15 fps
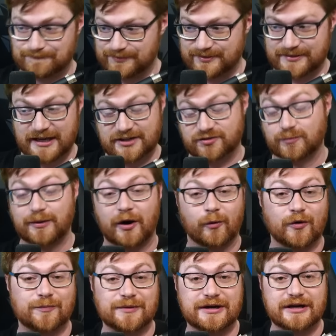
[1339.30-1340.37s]
thanks for bearing
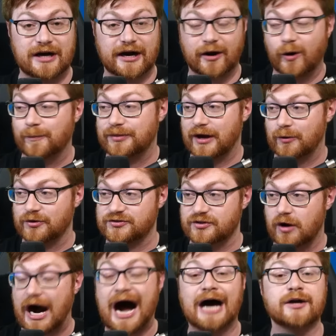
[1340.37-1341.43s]
with me. I hope that was
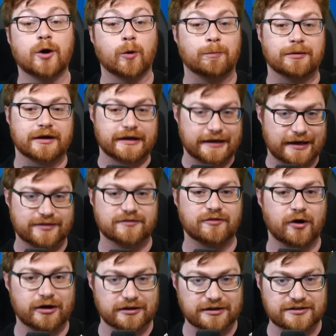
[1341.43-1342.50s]
eye-opening at the
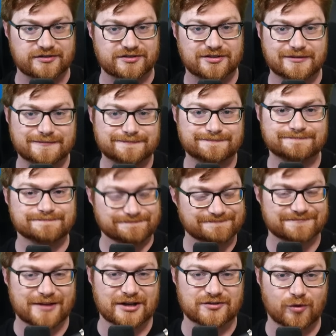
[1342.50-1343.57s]
very least.
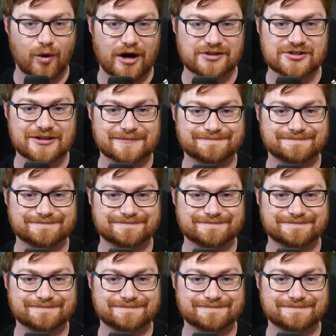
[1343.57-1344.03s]
Thanks for watching.